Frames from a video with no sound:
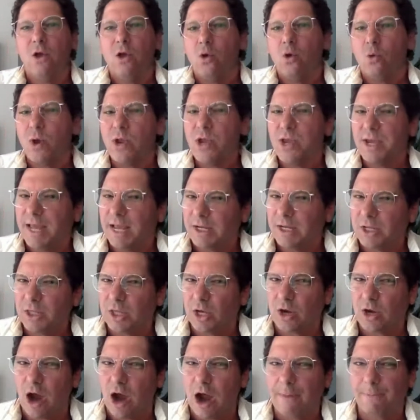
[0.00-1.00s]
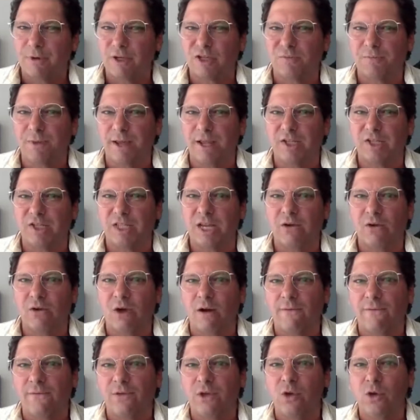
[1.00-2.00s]
When you get to the copper space, there
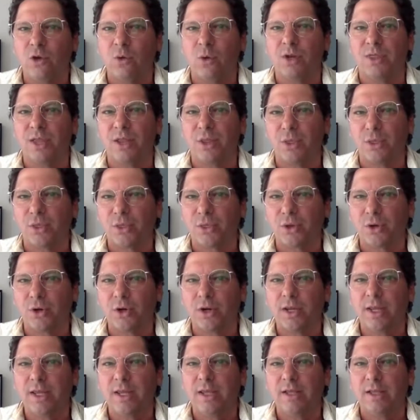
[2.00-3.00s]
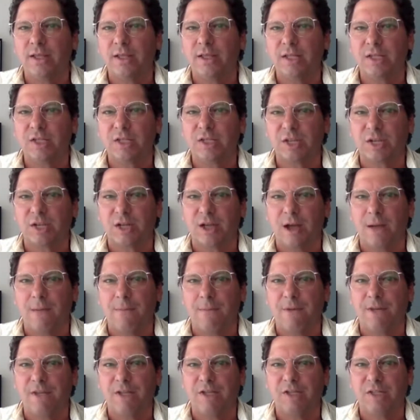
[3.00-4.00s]
are fewer than 30 listed
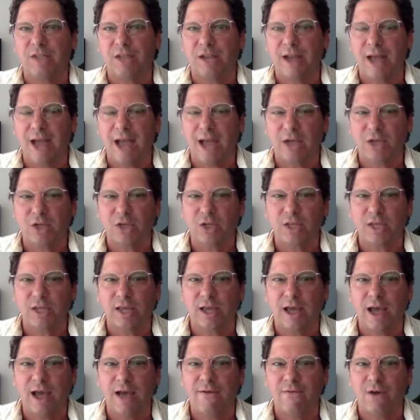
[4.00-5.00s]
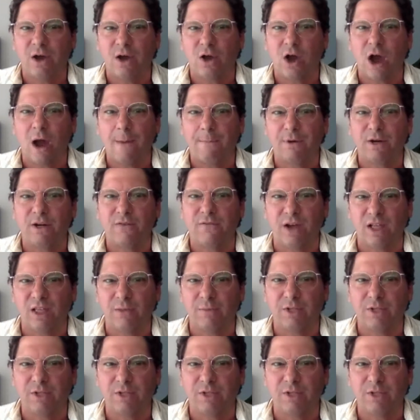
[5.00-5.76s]
companies that actually have a copper development